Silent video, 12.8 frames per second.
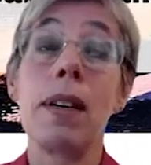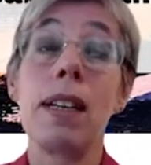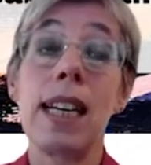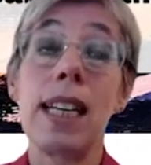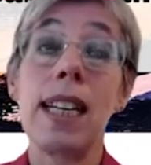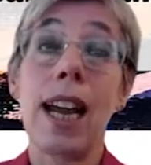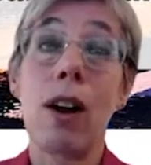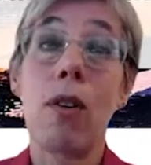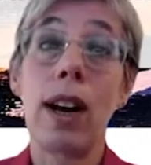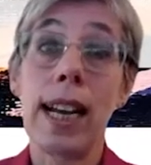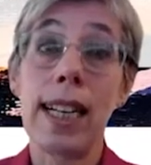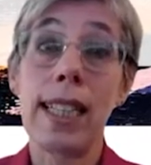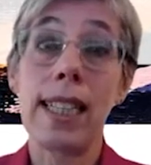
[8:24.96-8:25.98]
Data are
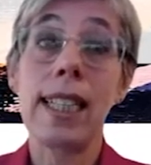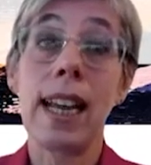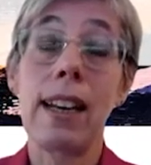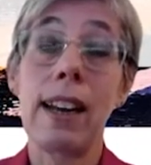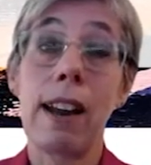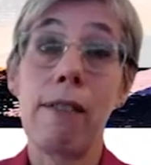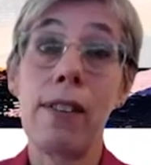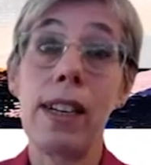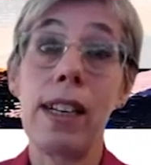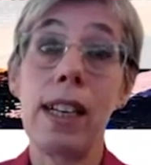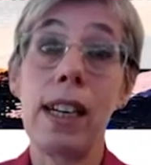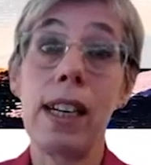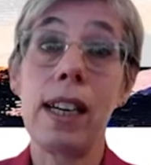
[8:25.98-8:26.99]
collected and every
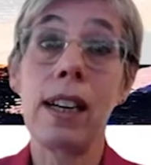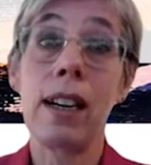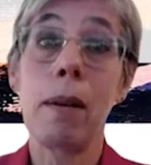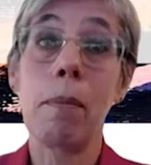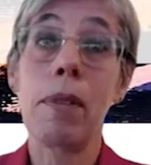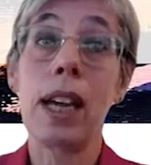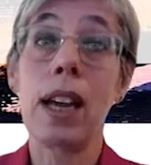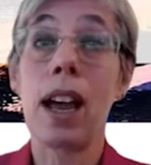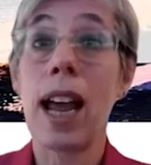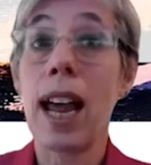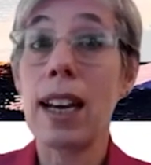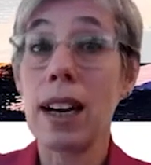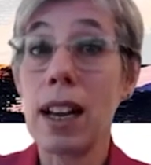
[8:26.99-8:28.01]
year they are
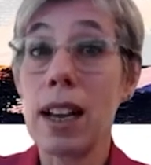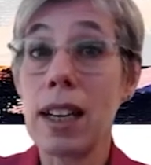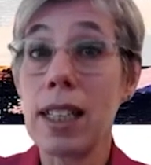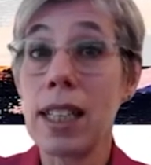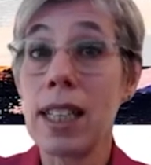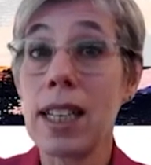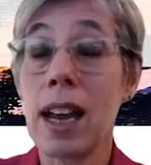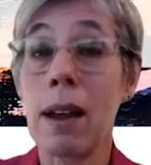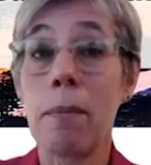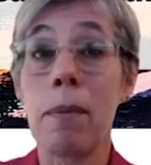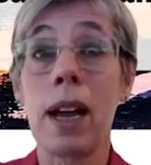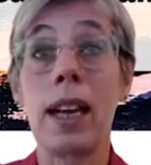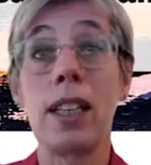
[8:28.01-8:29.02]
analysed.
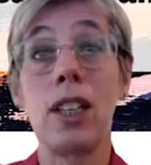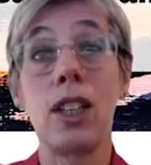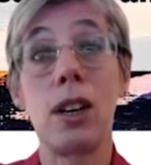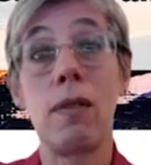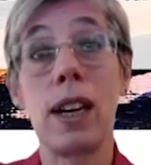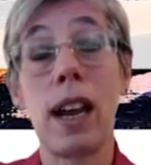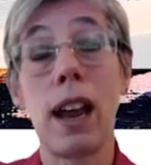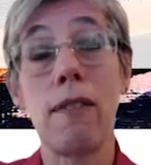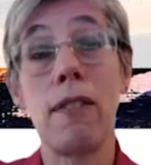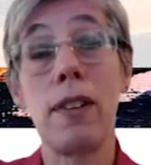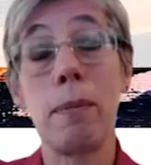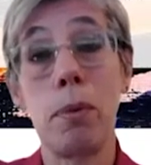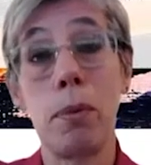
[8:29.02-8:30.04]
And so we have
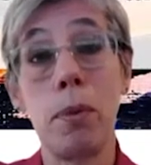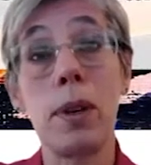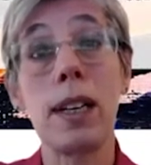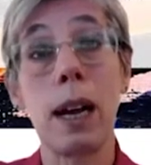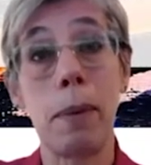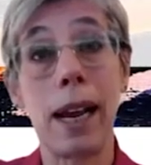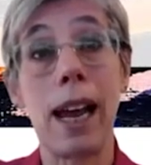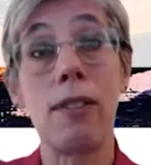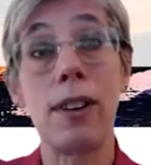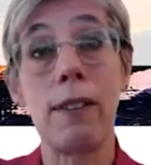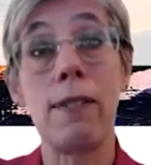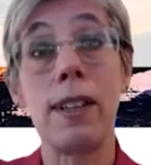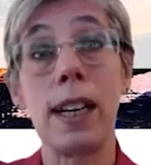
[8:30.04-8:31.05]
a report coming out
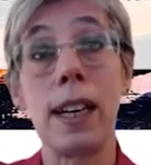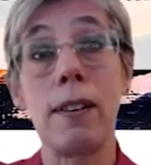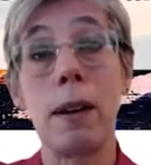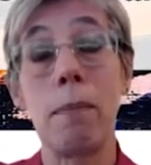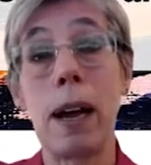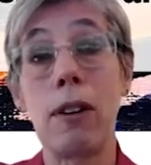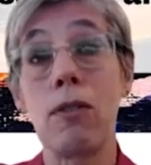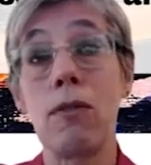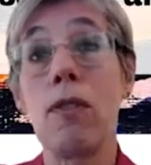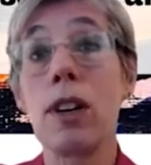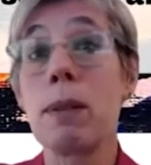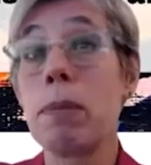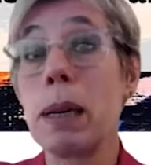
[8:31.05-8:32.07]
every year about
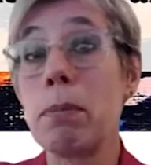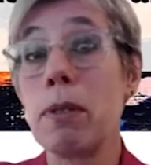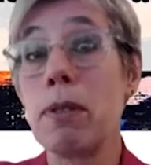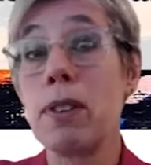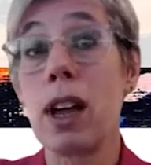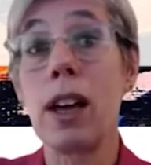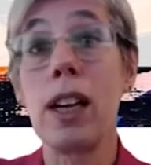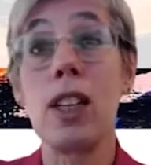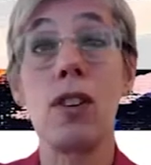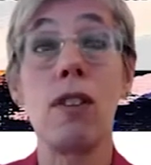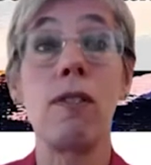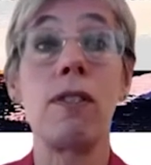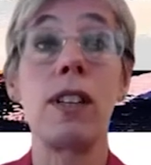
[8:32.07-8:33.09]
what people die
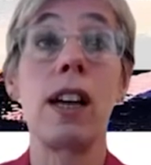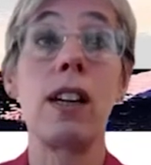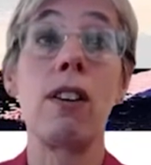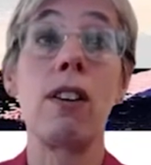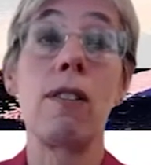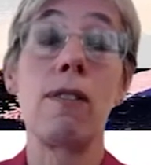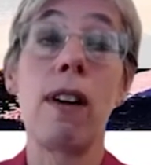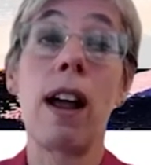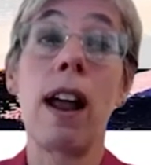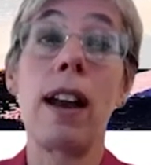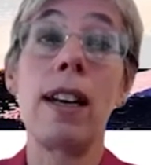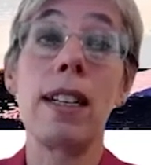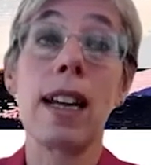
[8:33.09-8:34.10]
of
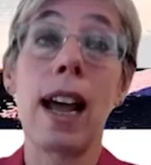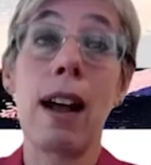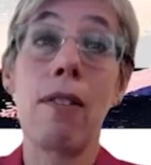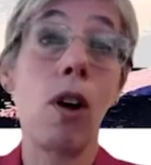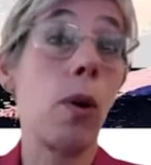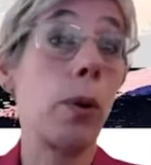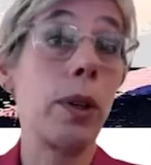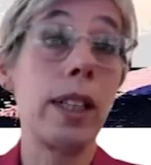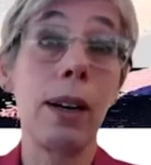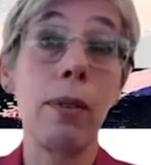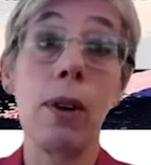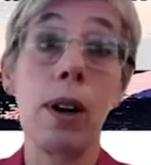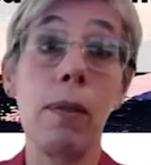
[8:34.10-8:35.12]
and how old
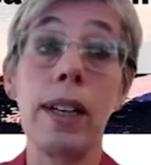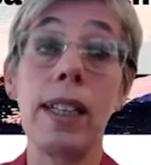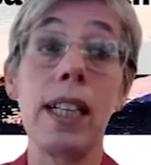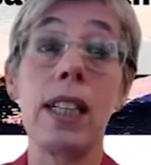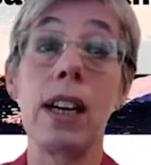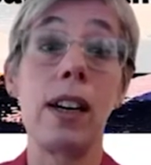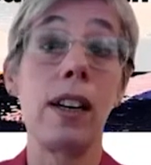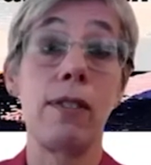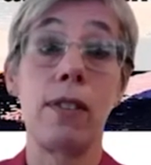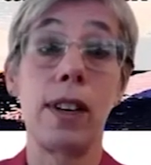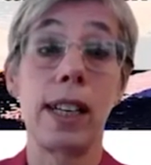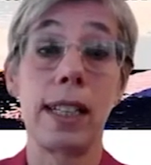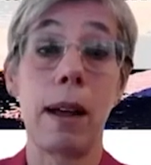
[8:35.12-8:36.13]
they were when they died,
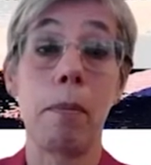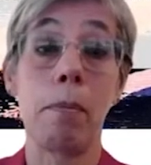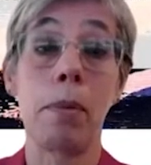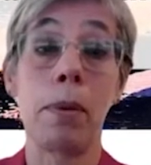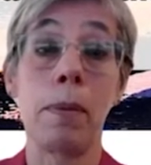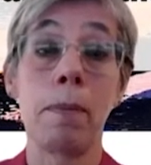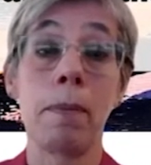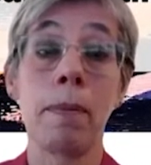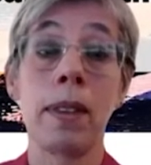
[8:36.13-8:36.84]
for example.